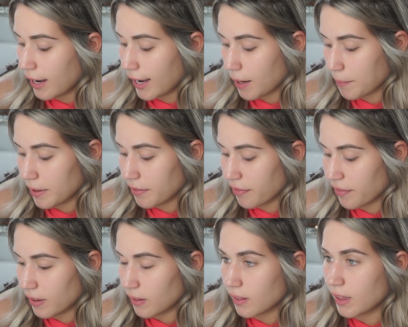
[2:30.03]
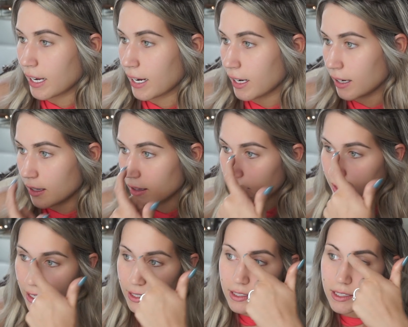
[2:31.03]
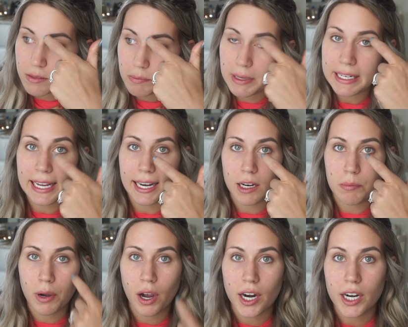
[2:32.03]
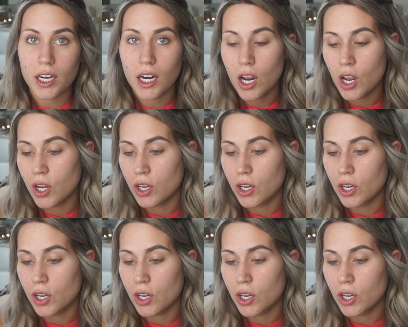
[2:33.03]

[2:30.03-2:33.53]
And I'm gonna fill in this beginning part